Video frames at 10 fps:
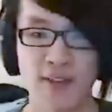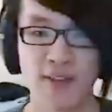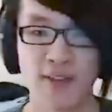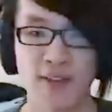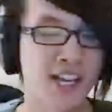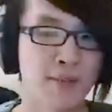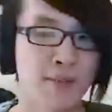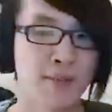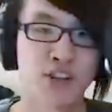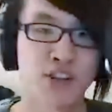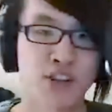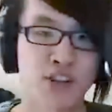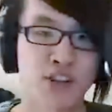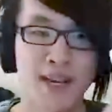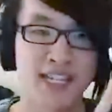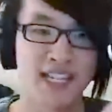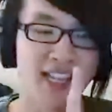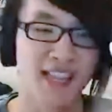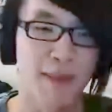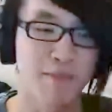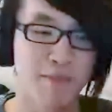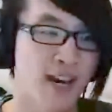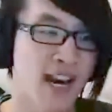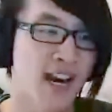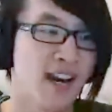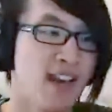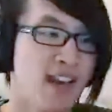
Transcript: Aluminium Edition, so it's basically the Amperia,